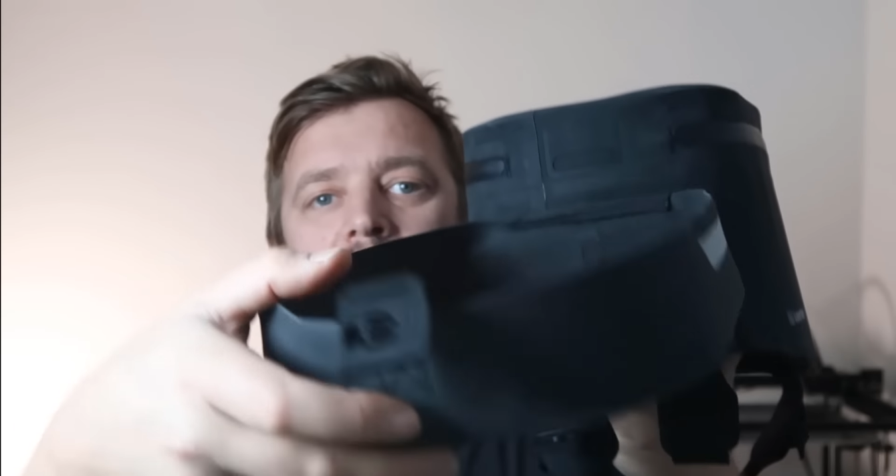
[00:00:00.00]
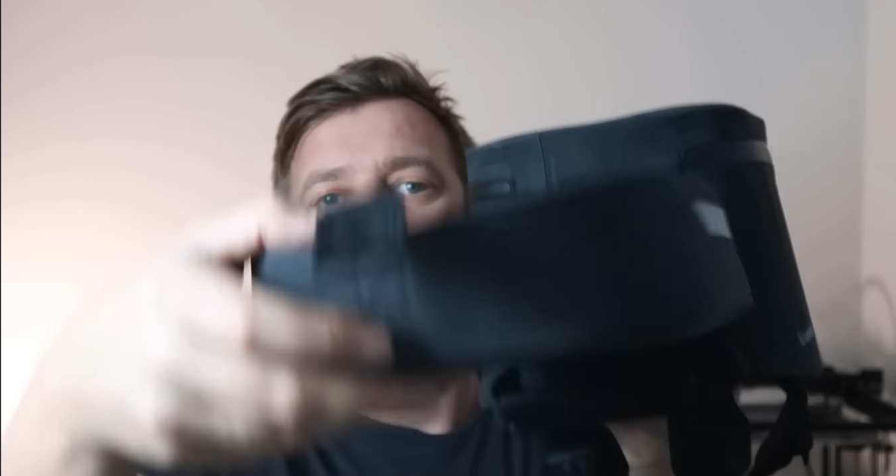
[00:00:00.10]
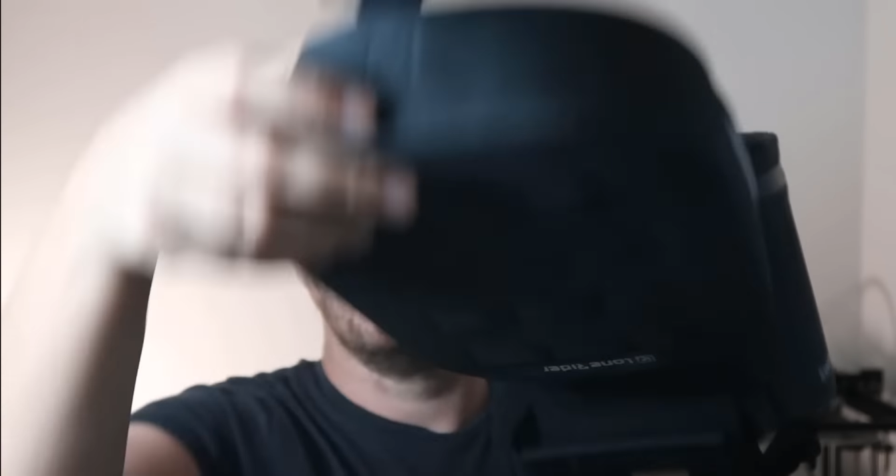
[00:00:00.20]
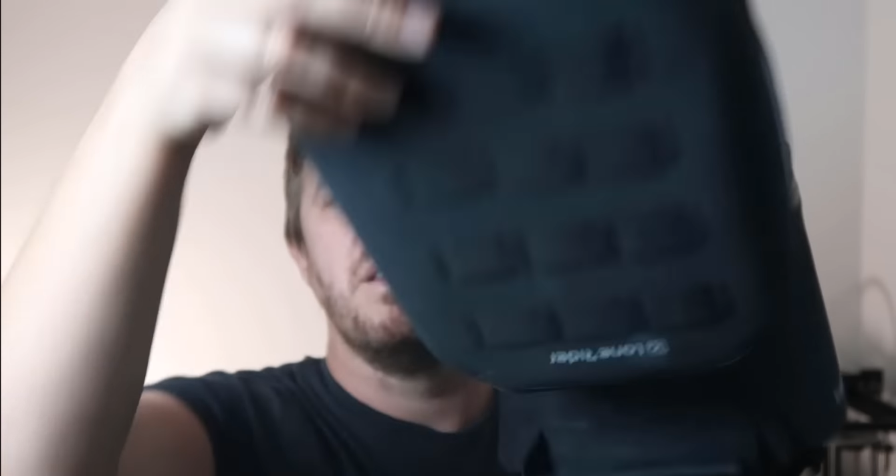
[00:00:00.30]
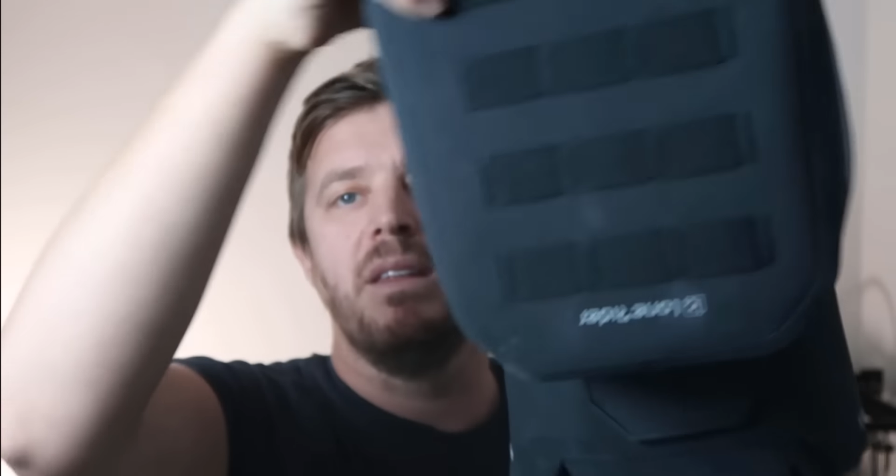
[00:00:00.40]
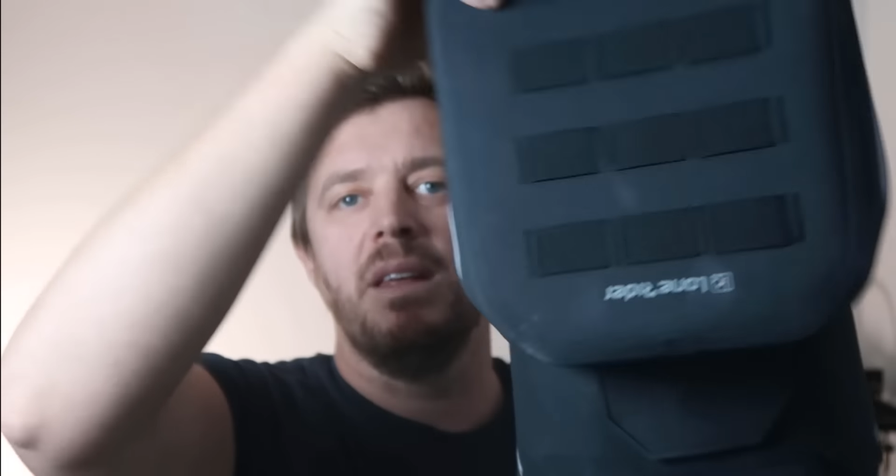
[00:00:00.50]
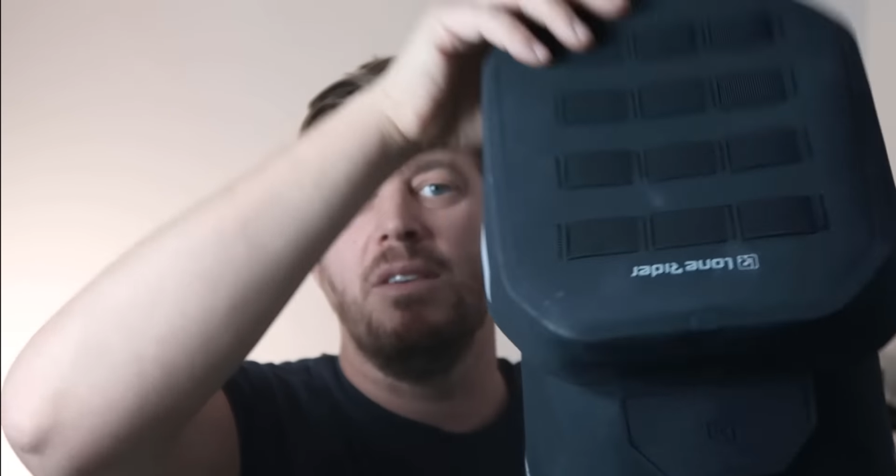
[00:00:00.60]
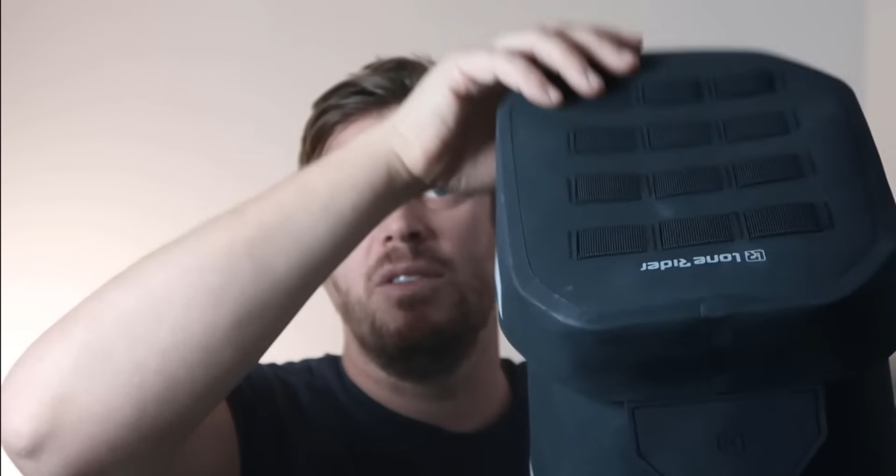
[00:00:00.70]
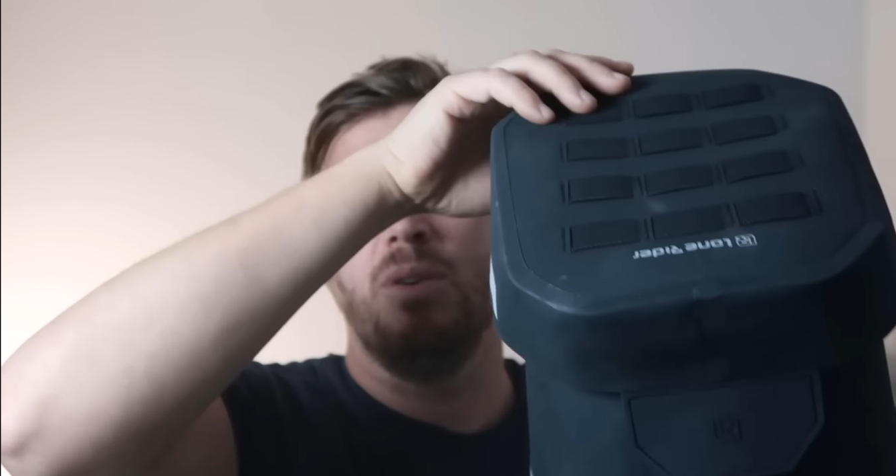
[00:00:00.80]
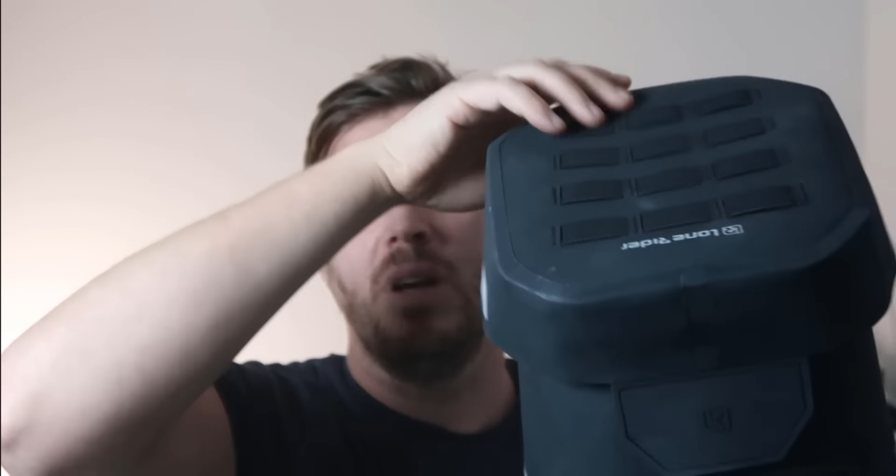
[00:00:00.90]
and
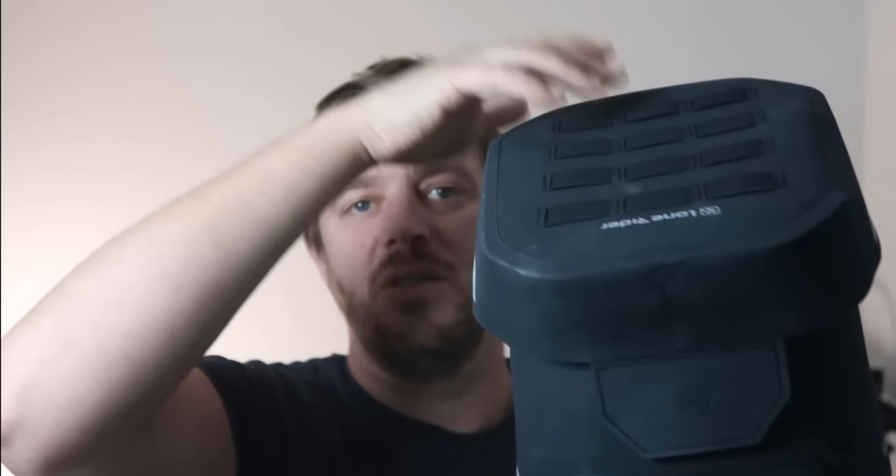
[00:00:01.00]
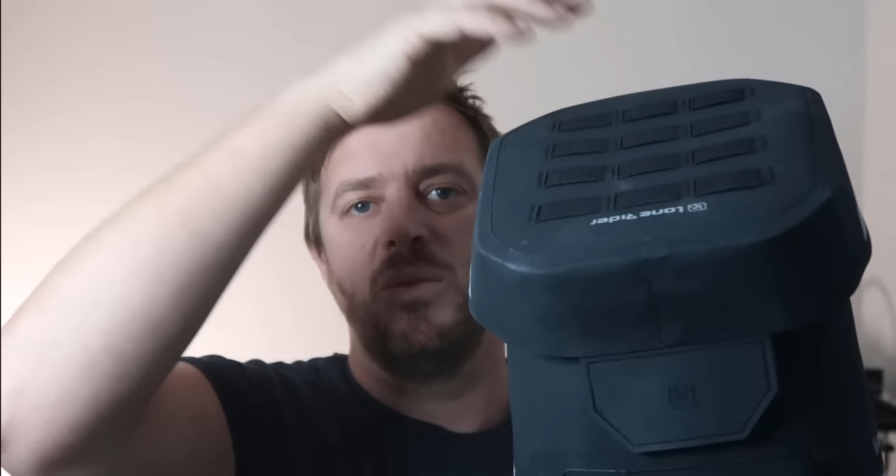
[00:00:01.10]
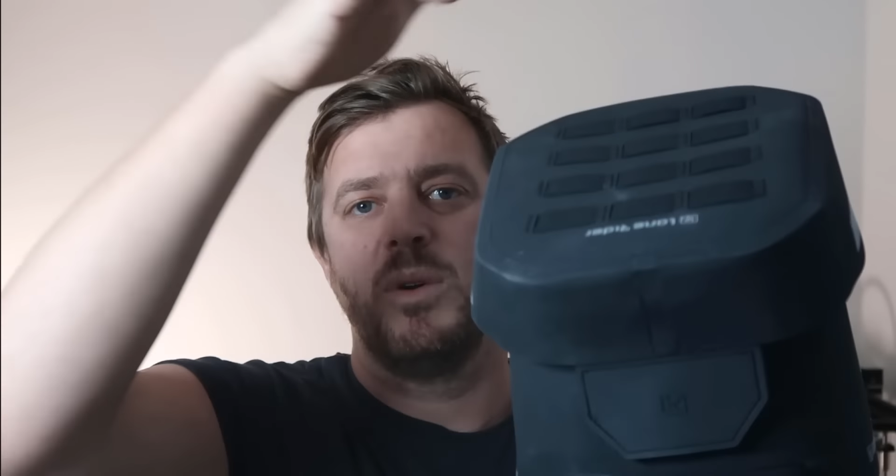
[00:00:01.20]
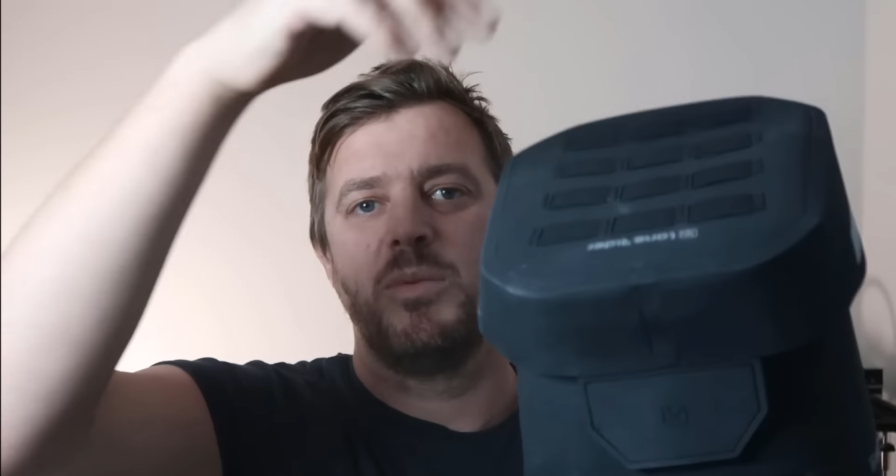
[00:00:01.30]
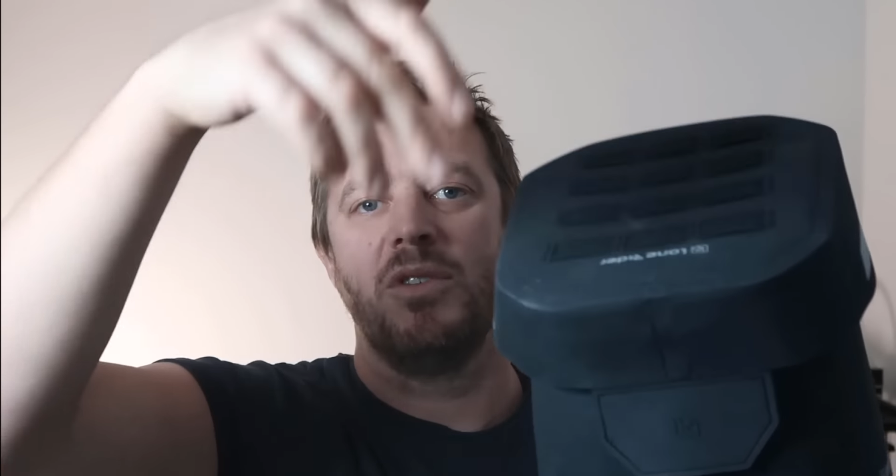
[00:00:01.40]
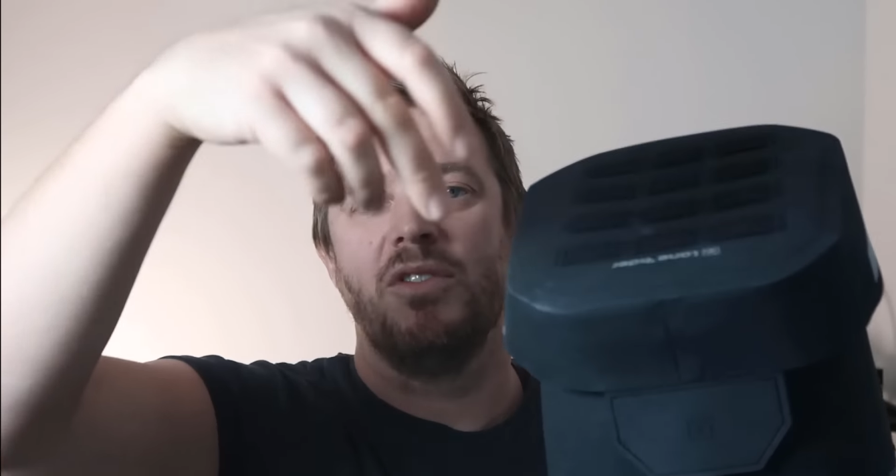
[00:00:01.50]
if you have a waterproof